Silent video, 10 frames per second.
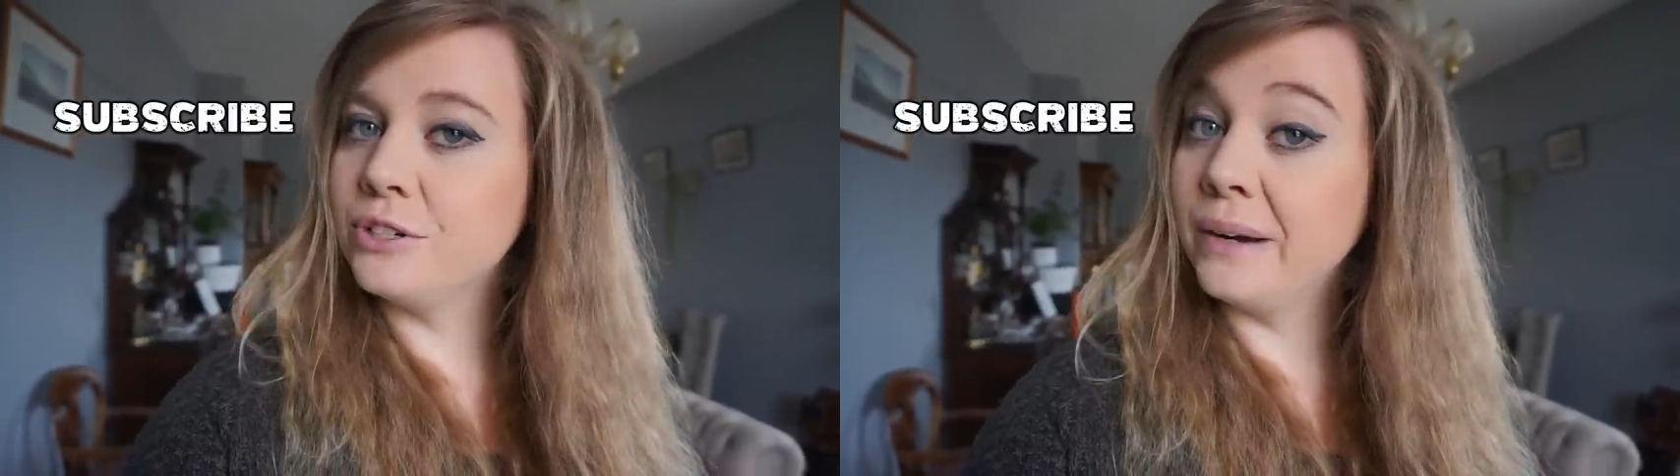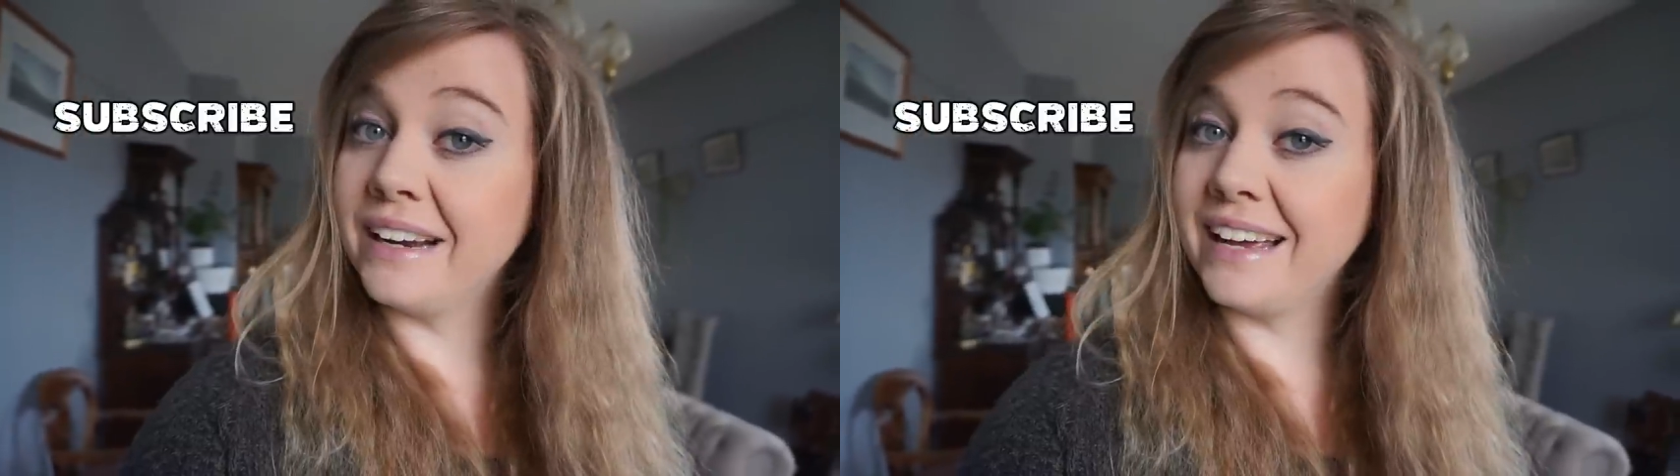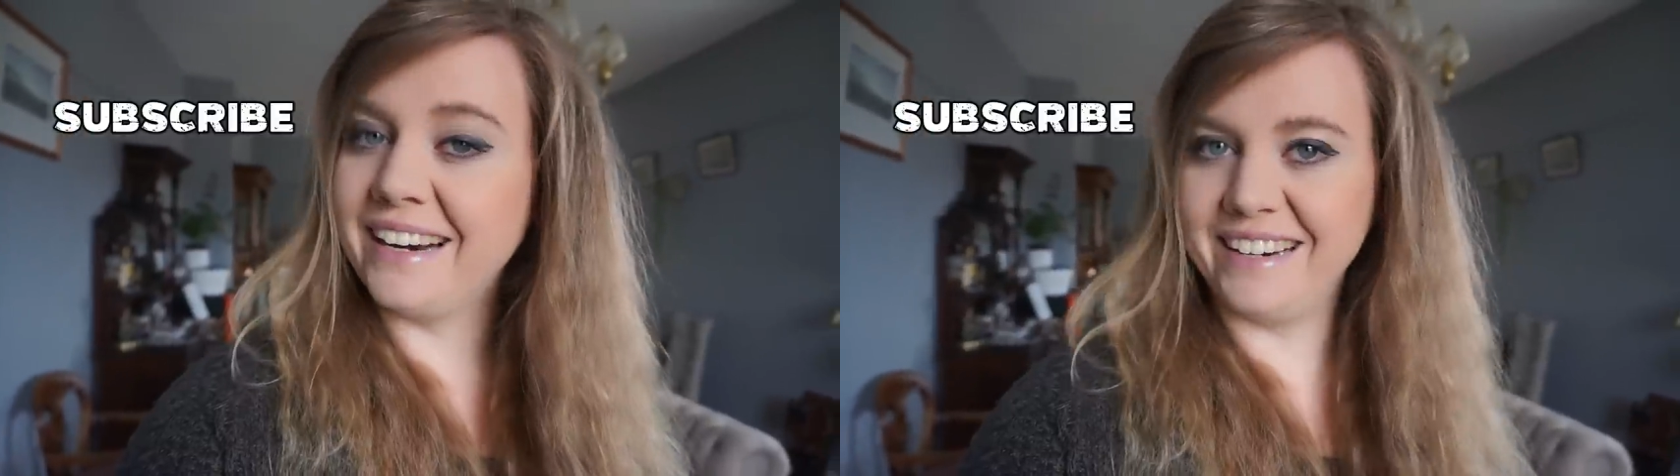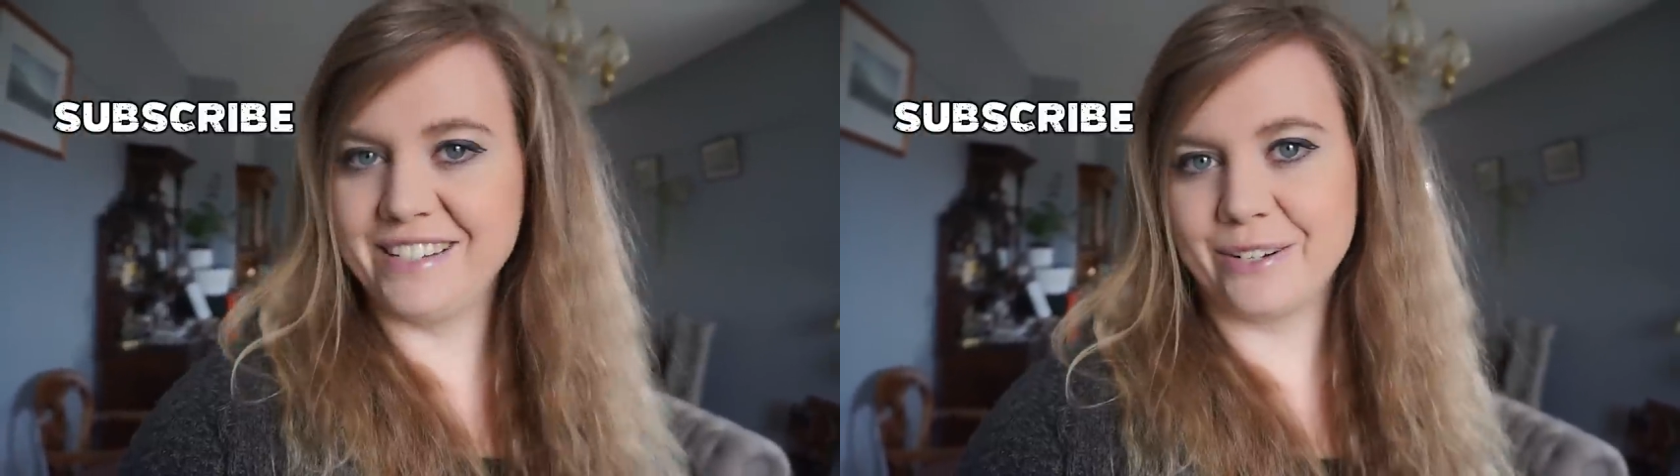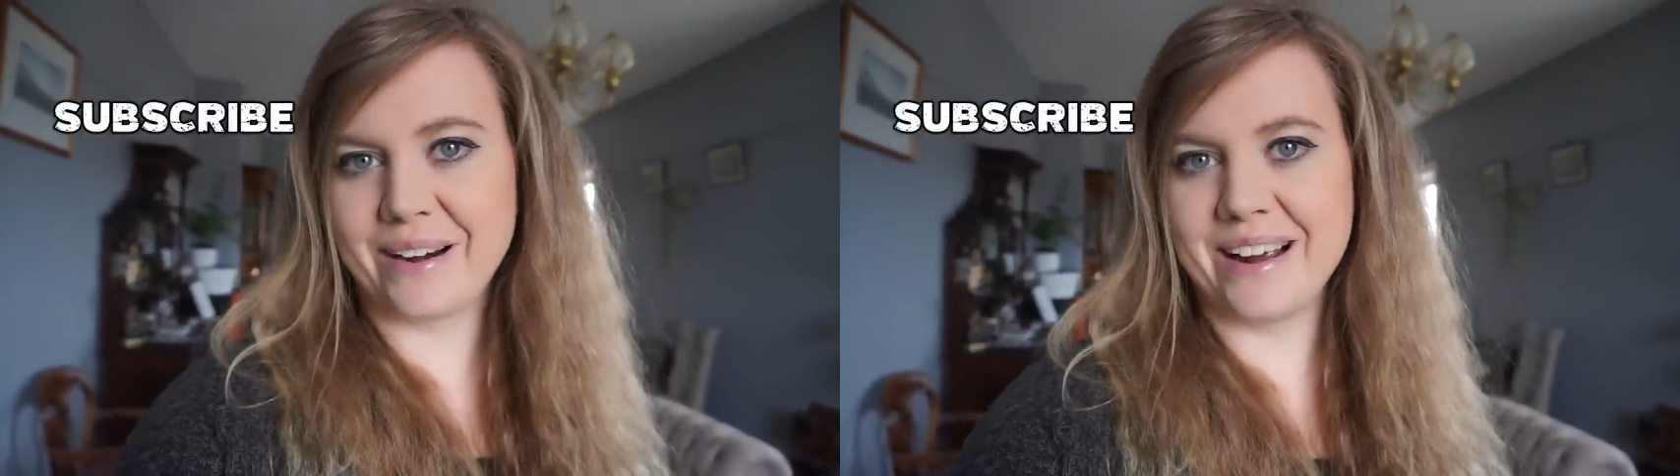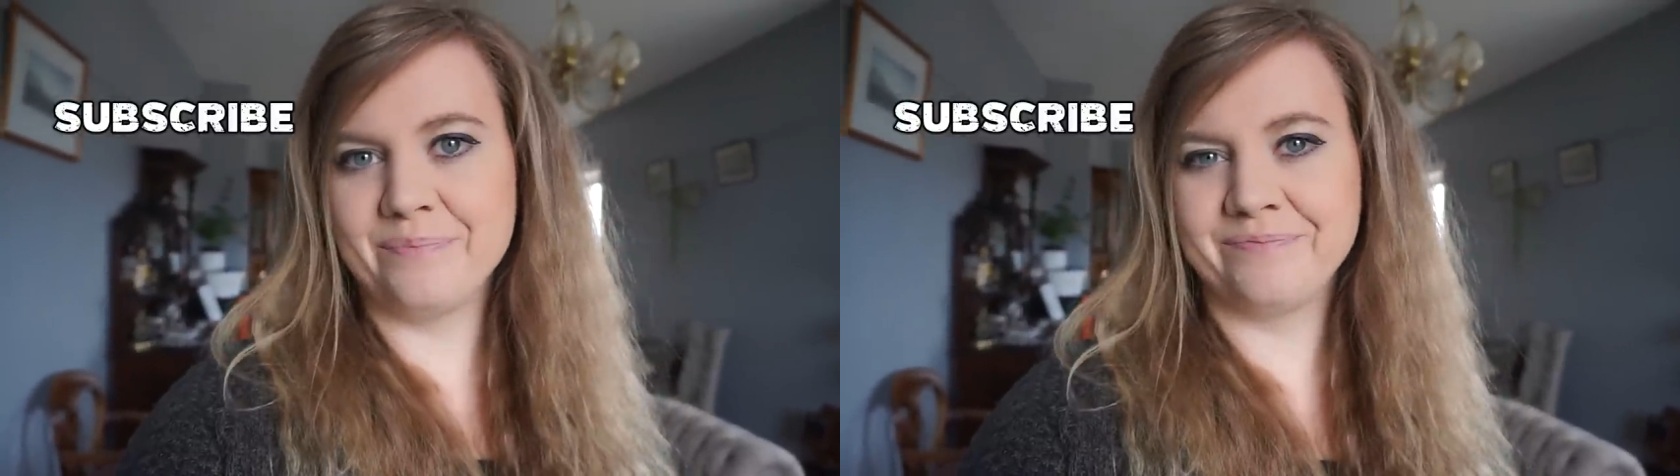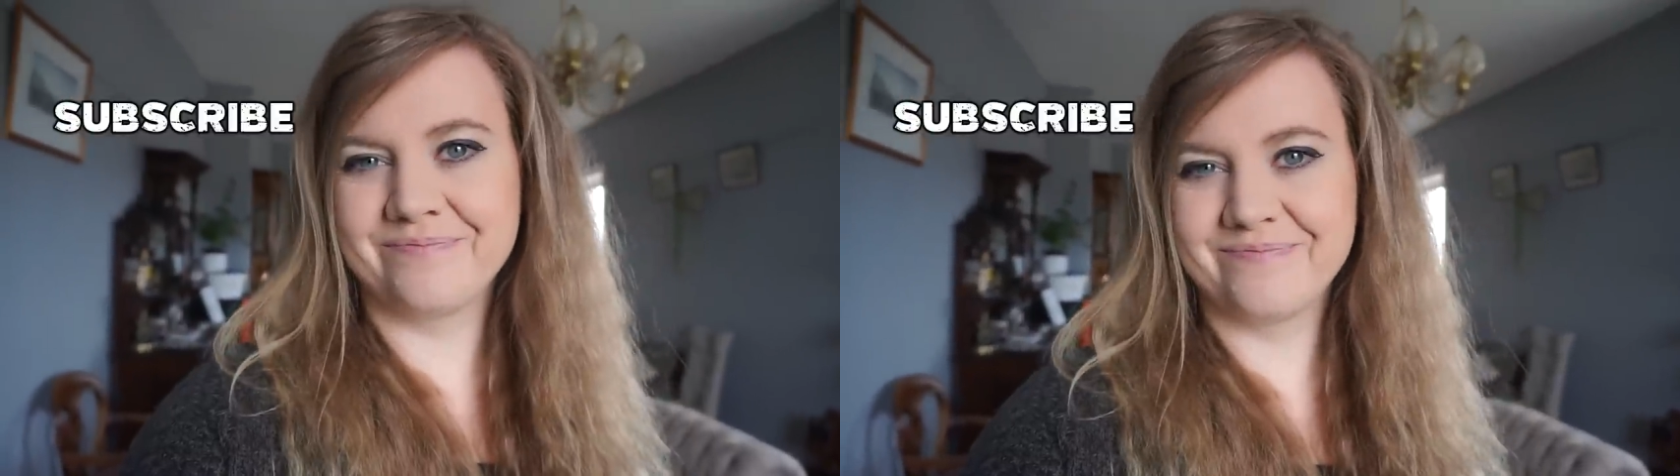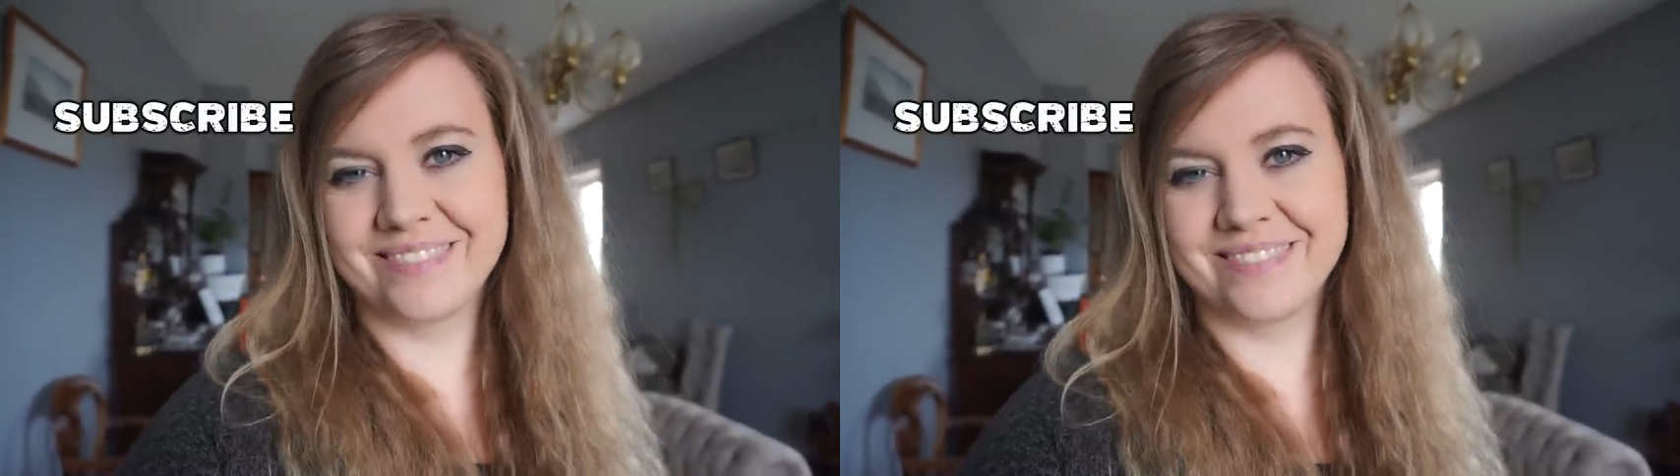Twitter and Instagram.